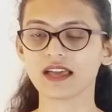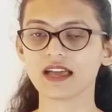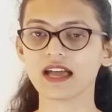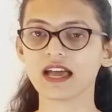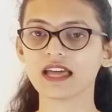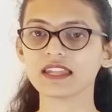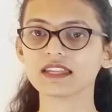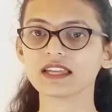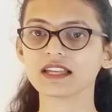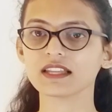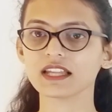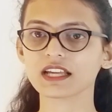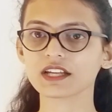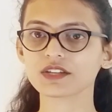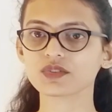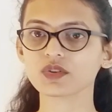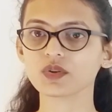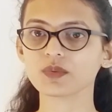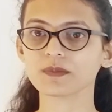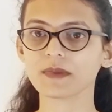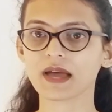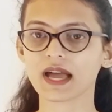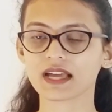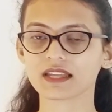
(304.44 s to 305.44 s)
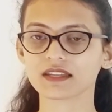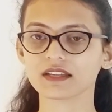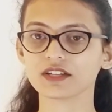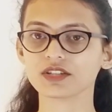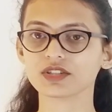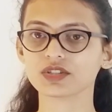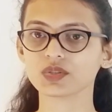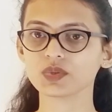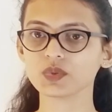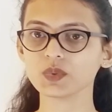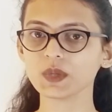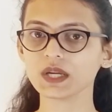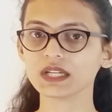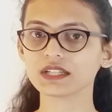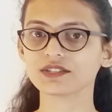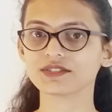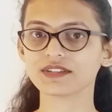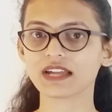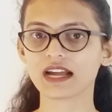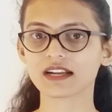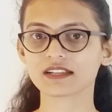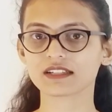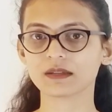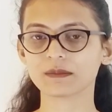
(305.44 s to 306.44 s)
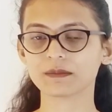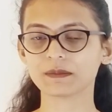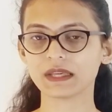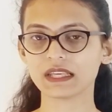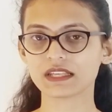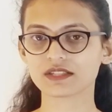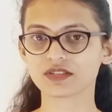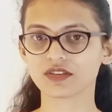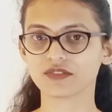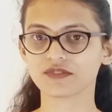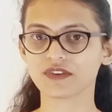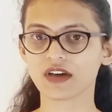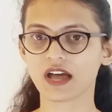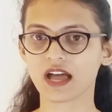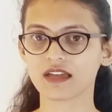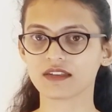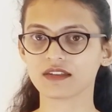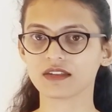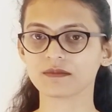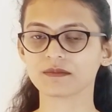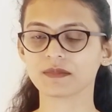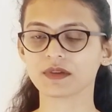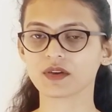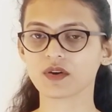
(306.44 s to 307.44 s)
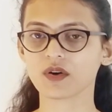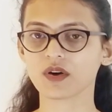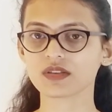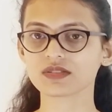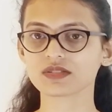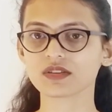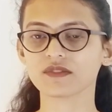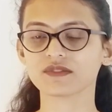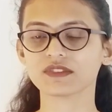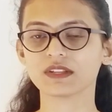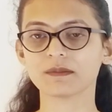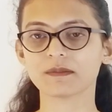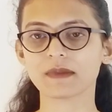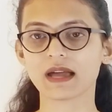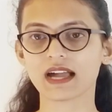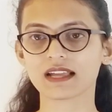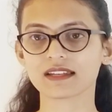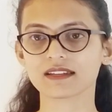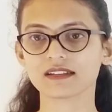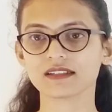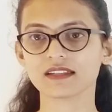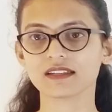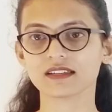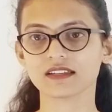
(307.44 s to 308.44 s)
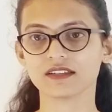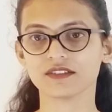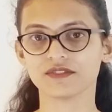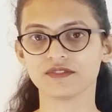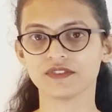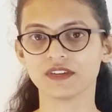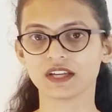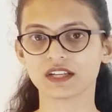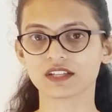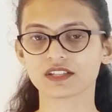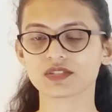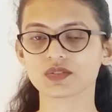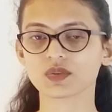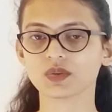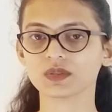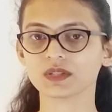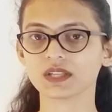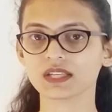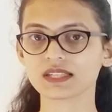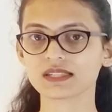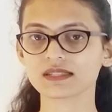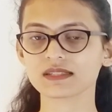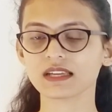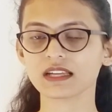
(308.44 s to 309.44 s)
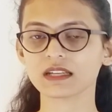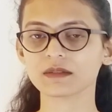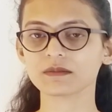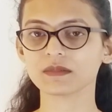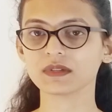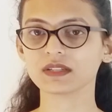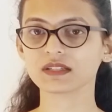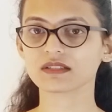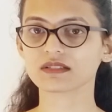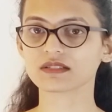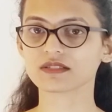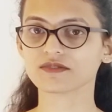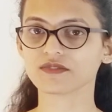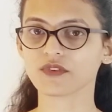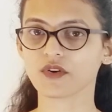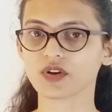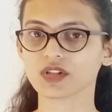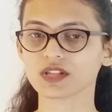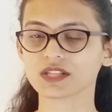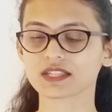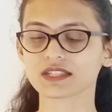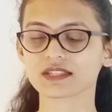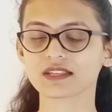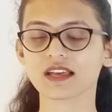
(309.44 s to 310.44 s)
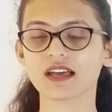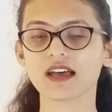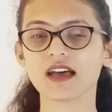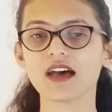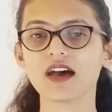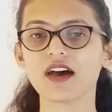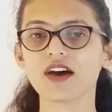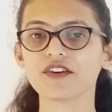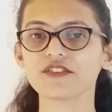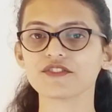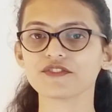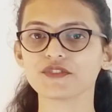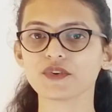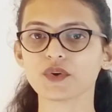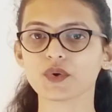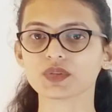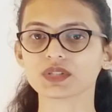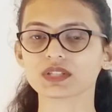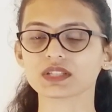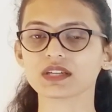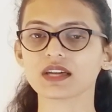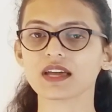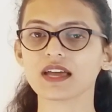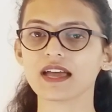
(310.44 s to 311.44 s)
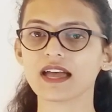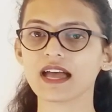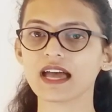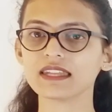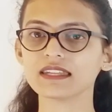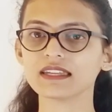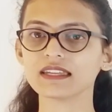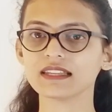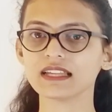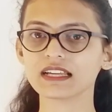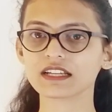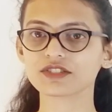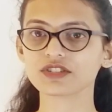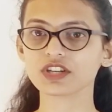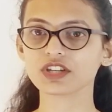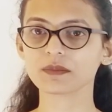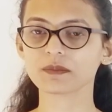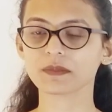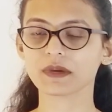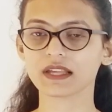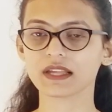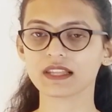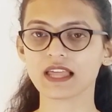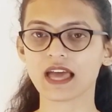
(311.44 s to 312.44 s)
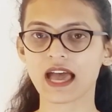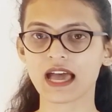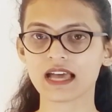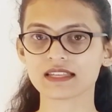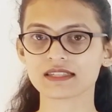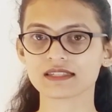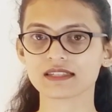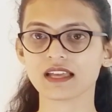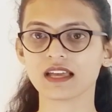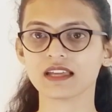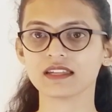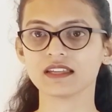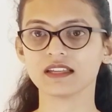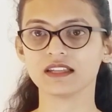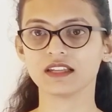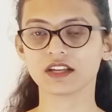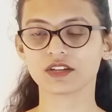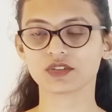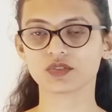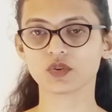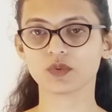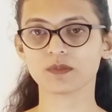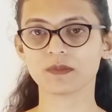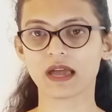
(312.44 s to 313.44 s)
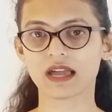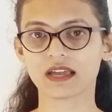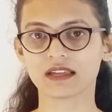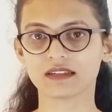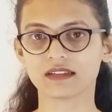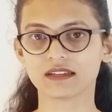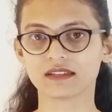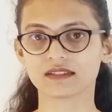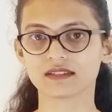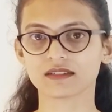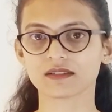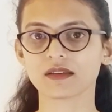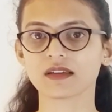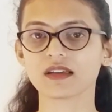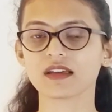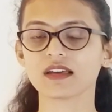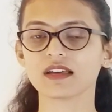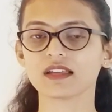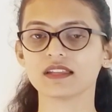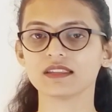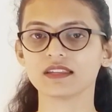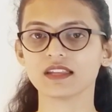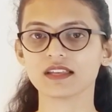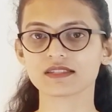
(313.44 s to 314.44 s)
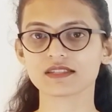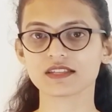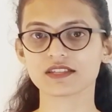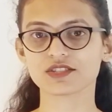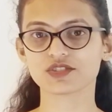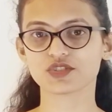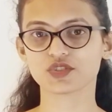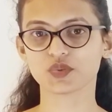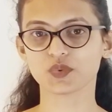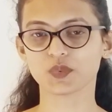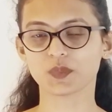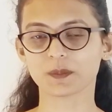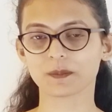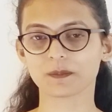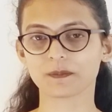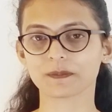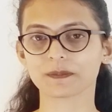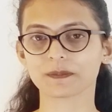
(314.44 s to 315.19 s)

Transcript: an electromagnet do attract a piece of iron because of the magnetic effect, so this statement is false. Fourth, an electric bell has an electromagnet. This is true.